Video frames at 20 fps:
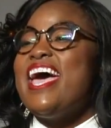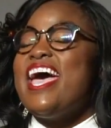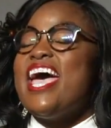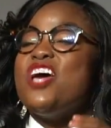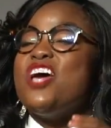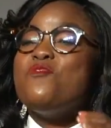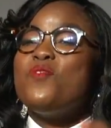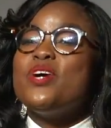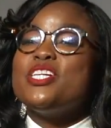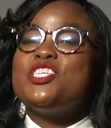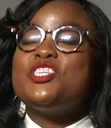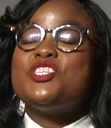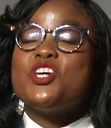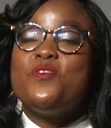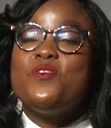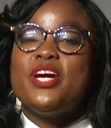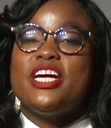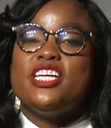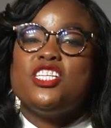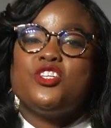And what's
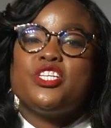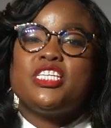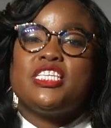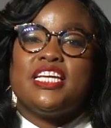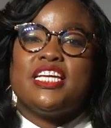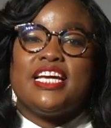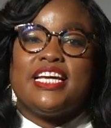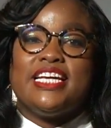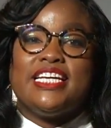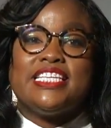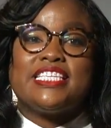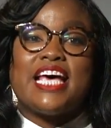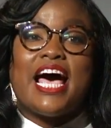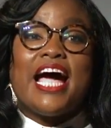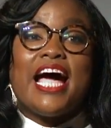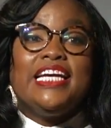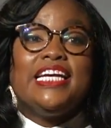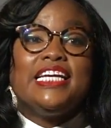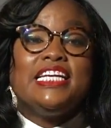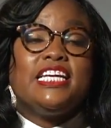so interesting is
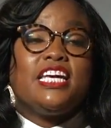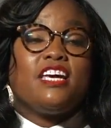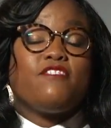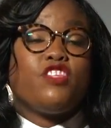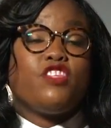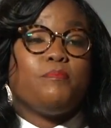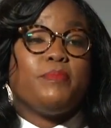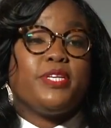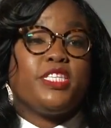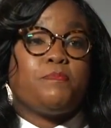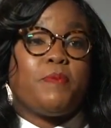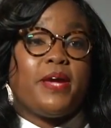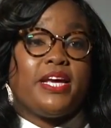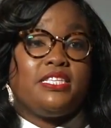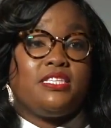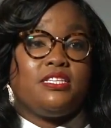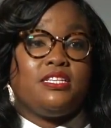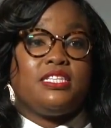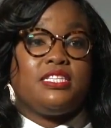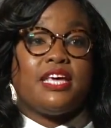I didn't give them a
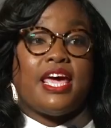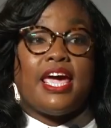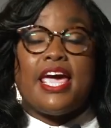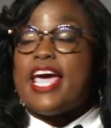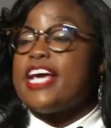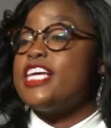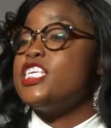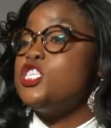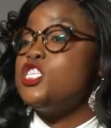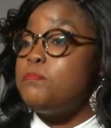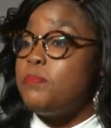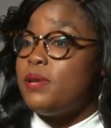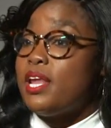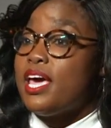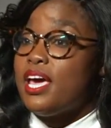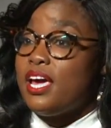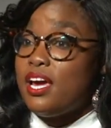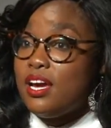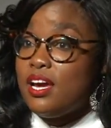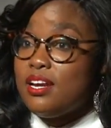space to say
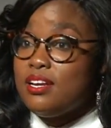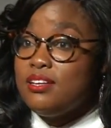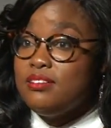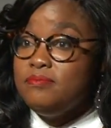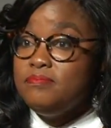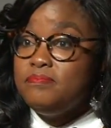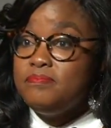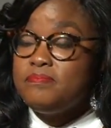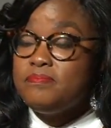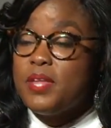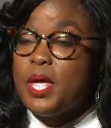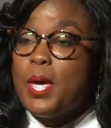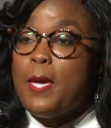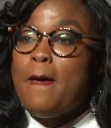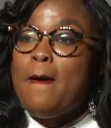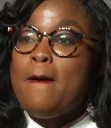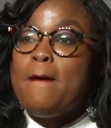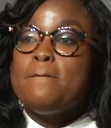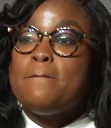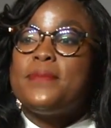explain,
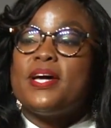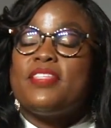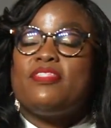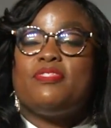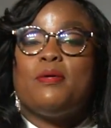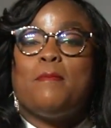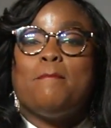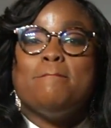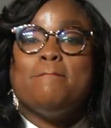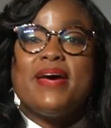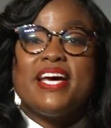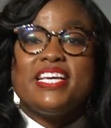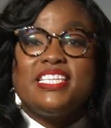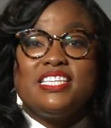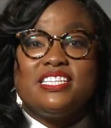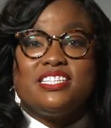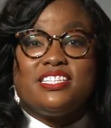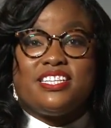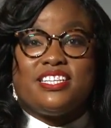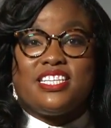but the
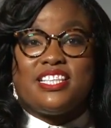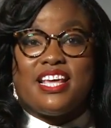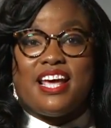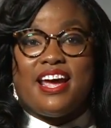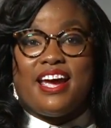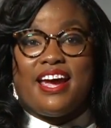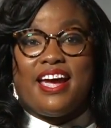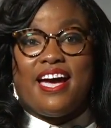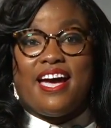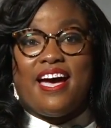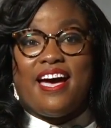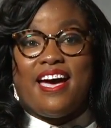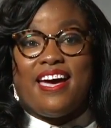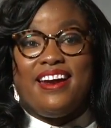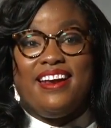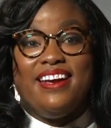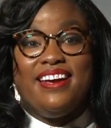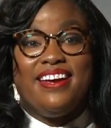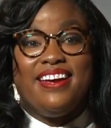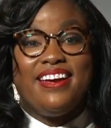messages that I got
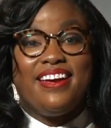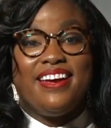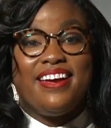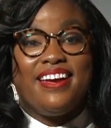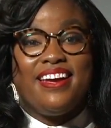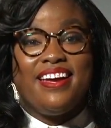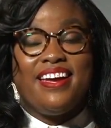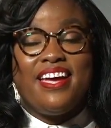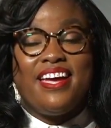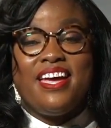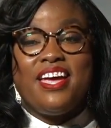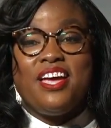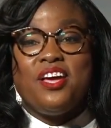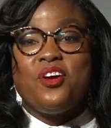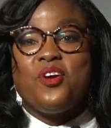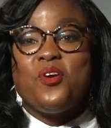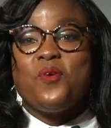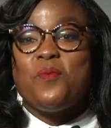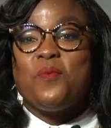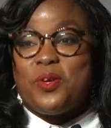
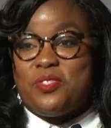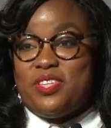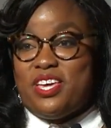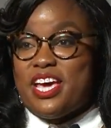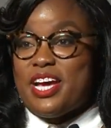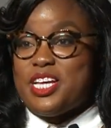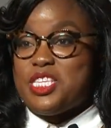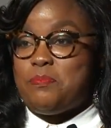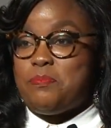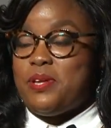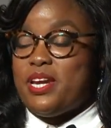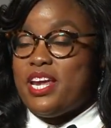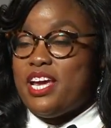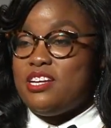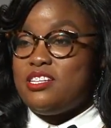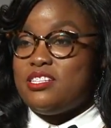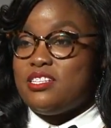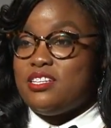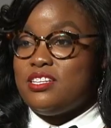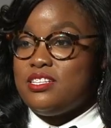were the
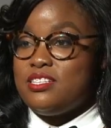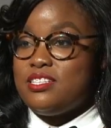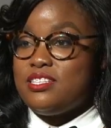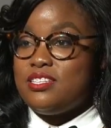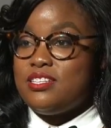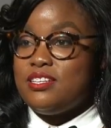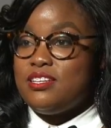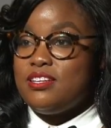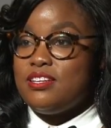explanations.